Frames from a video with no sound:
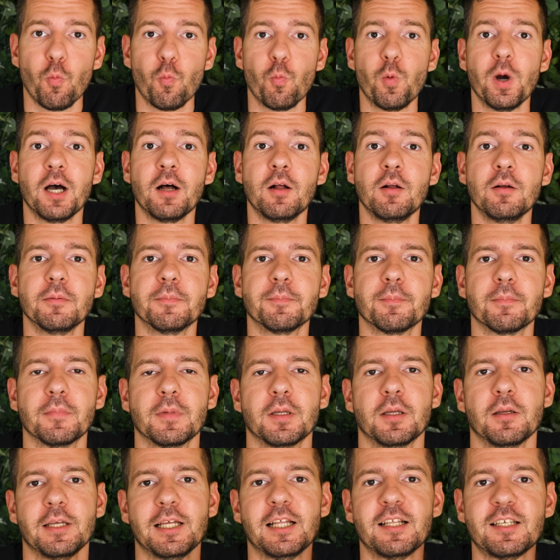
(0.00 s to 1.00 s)
Well,
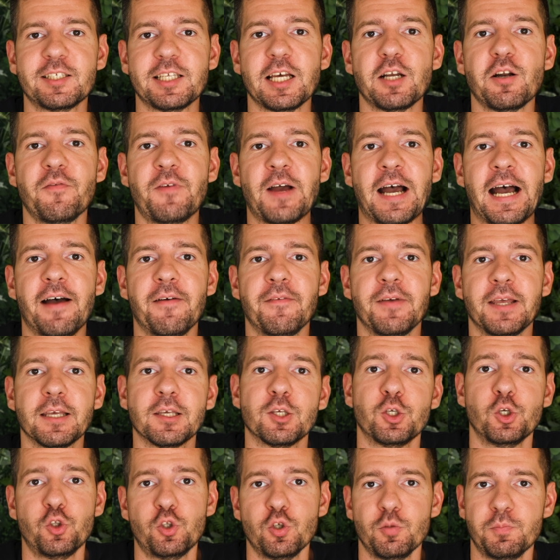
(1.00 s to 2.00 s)
instead of
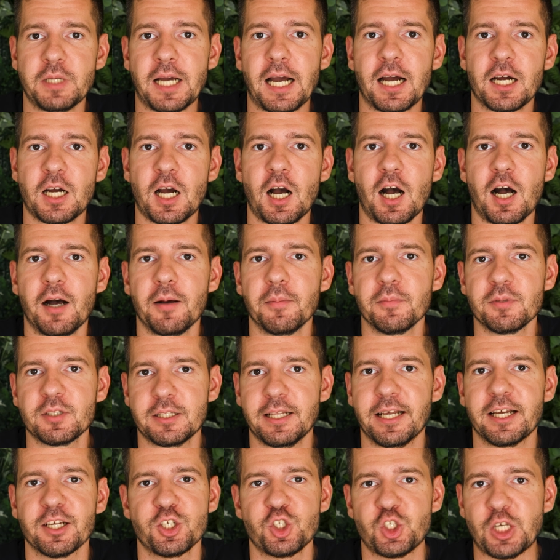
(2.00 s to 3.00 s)
having
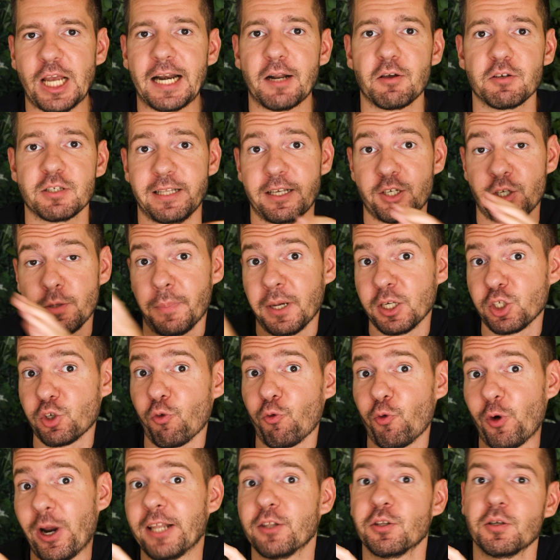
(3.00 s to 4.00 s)
youtube.com/channel/ a bunch
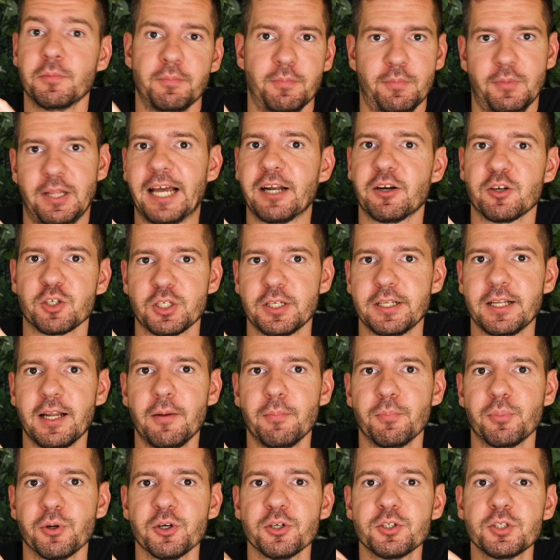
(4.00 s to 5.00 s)
of random letters and
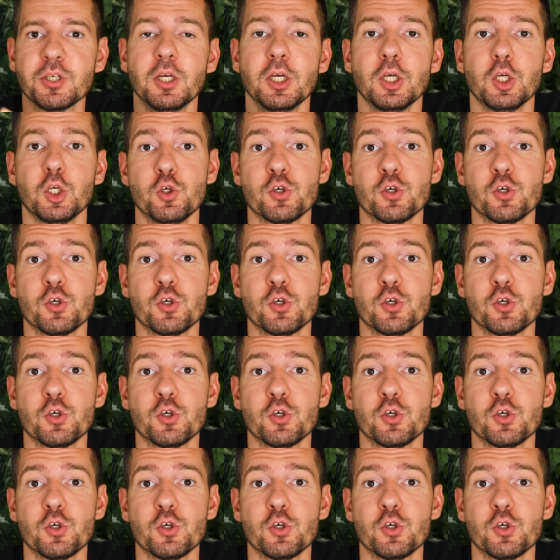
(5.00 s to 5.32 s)
numbers,